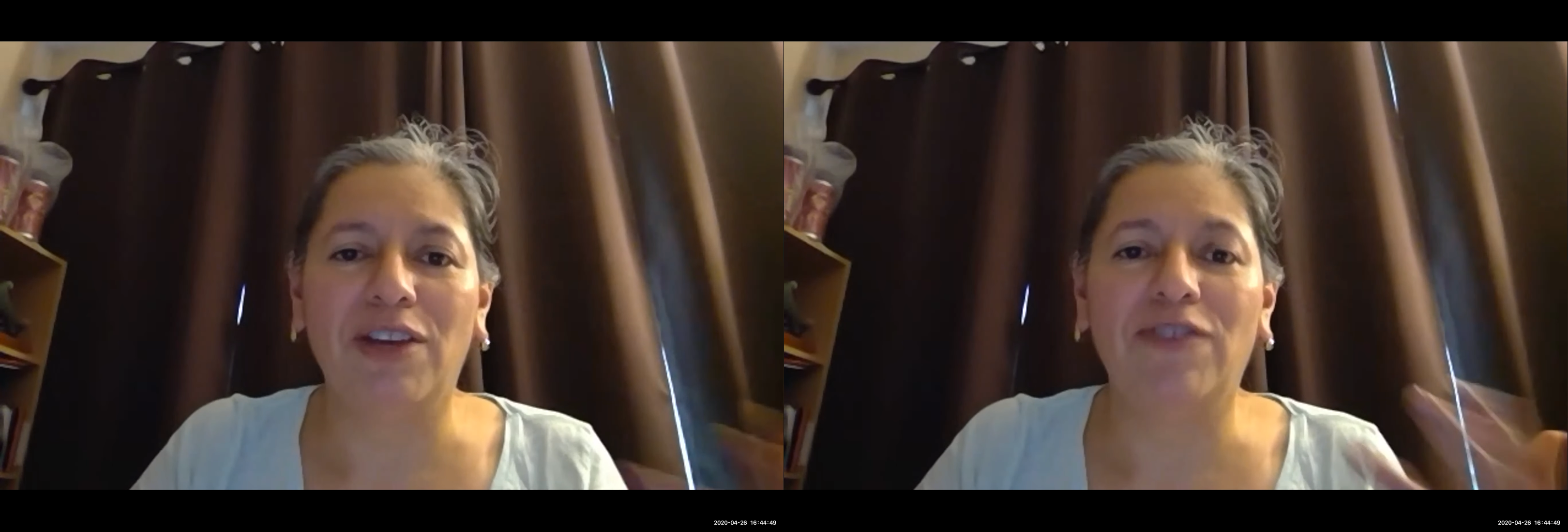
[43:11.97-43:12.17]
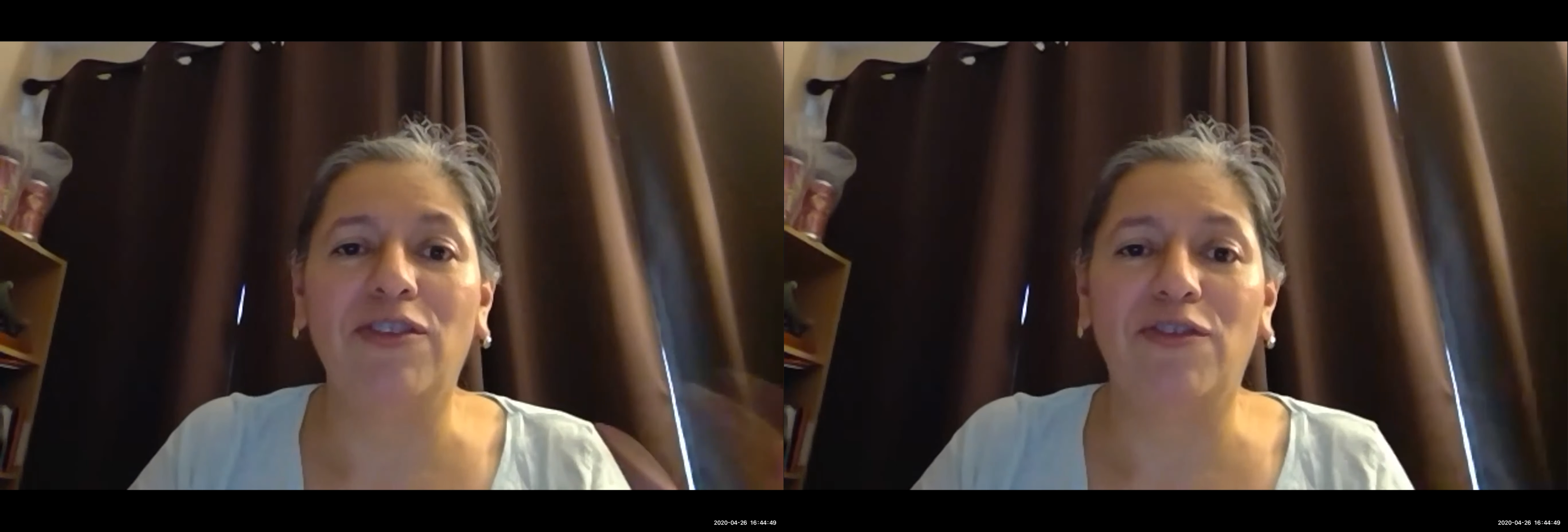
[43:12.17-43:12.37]

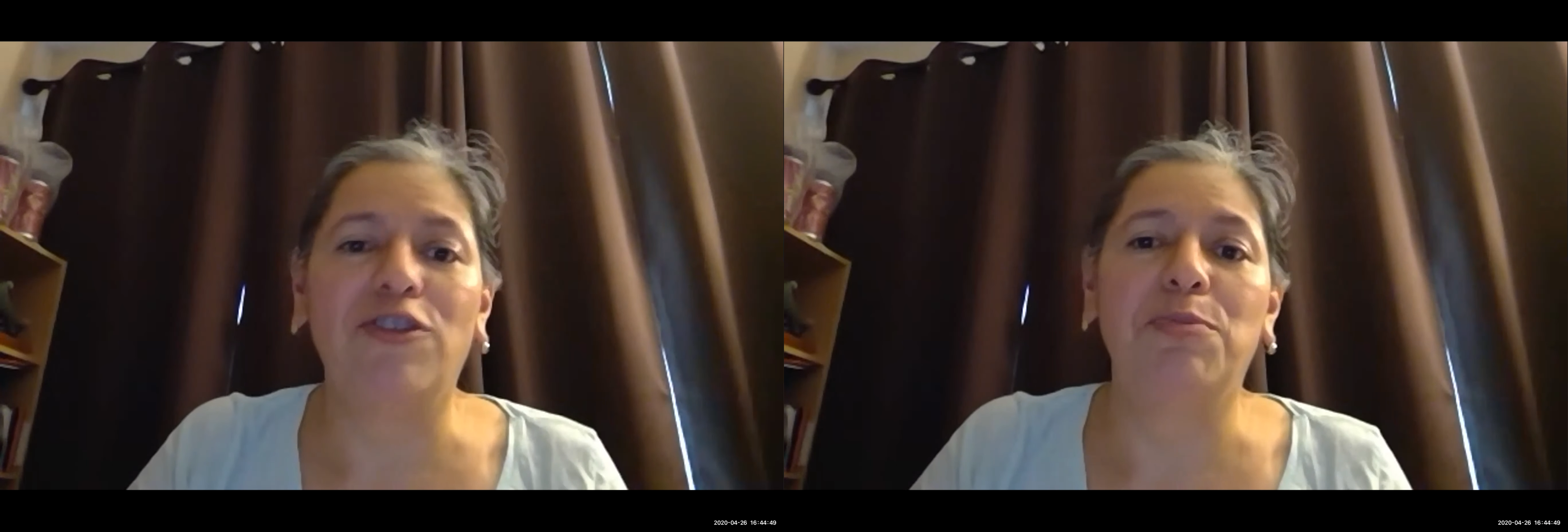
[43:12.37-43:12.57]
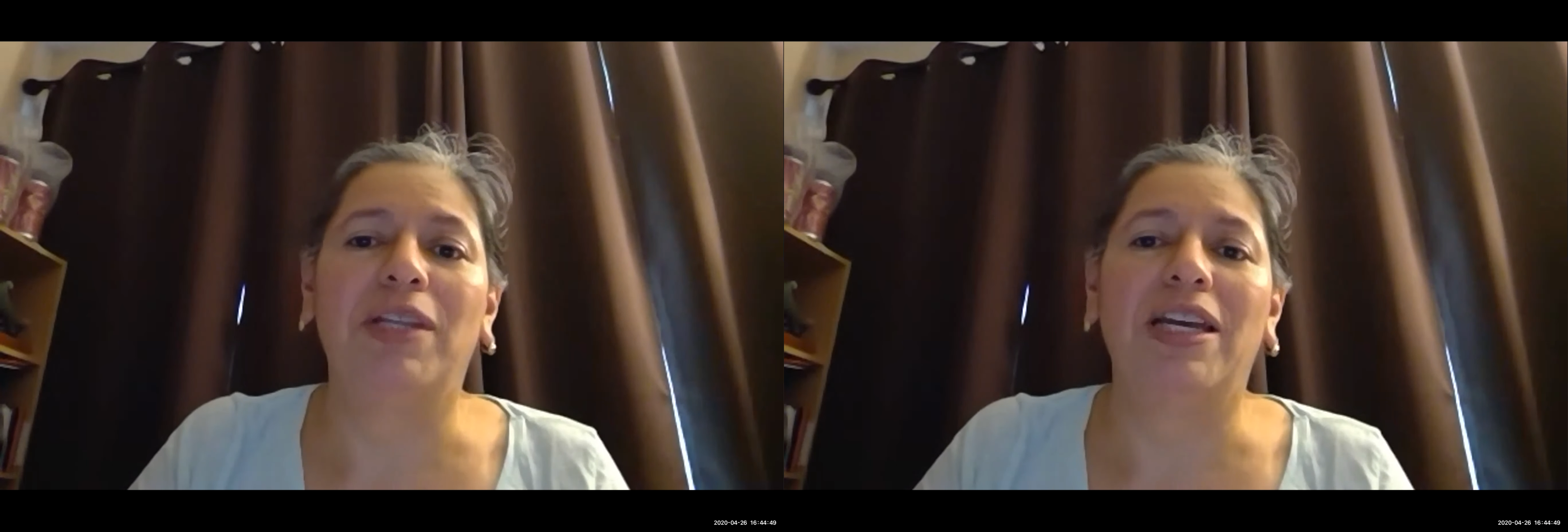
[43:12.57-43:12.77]
if the
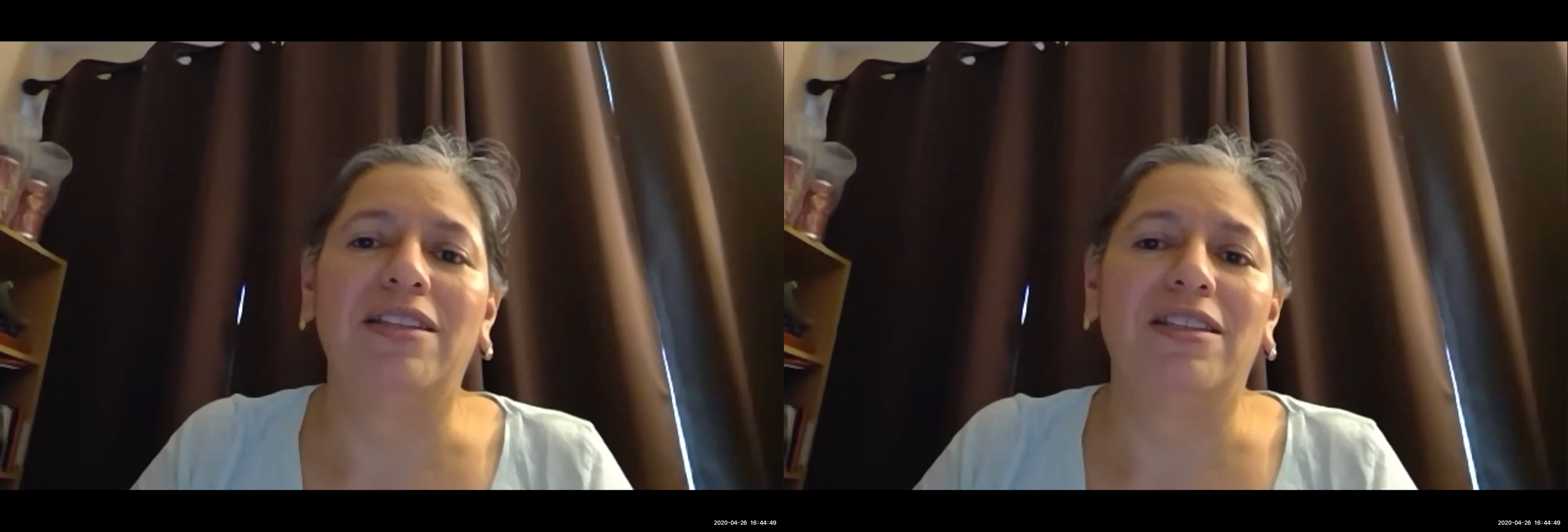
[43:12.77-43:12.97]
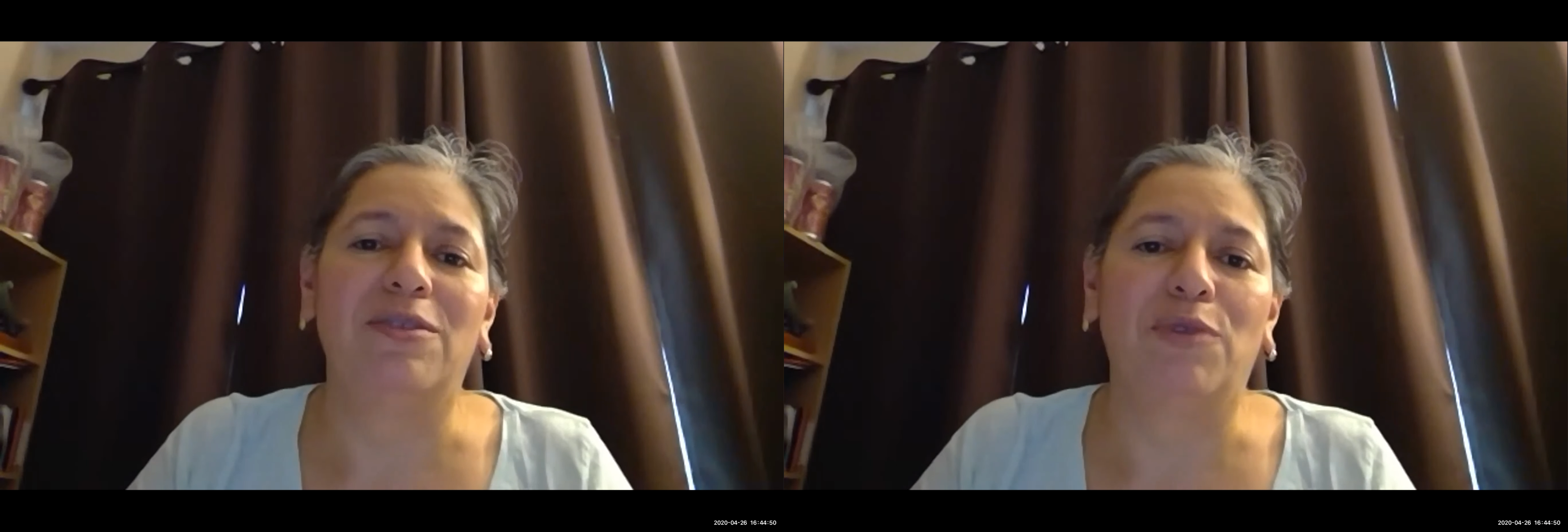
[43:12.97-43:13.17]
first
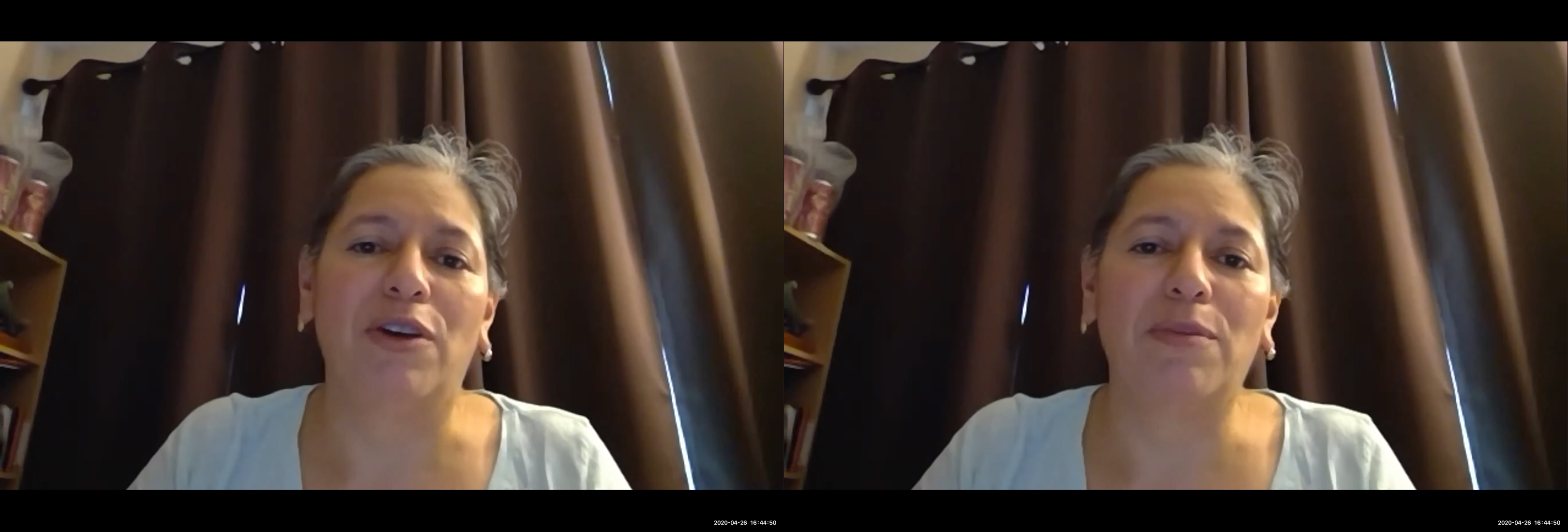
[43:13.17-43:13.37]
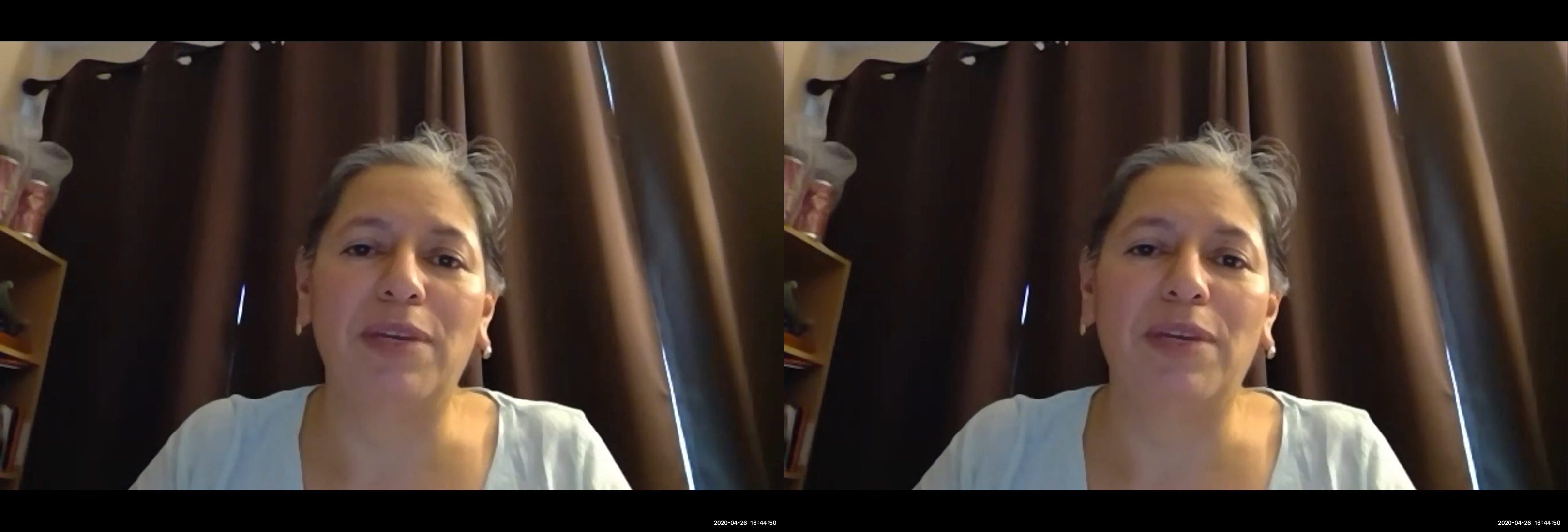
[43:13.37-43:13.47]
blend doesn't work,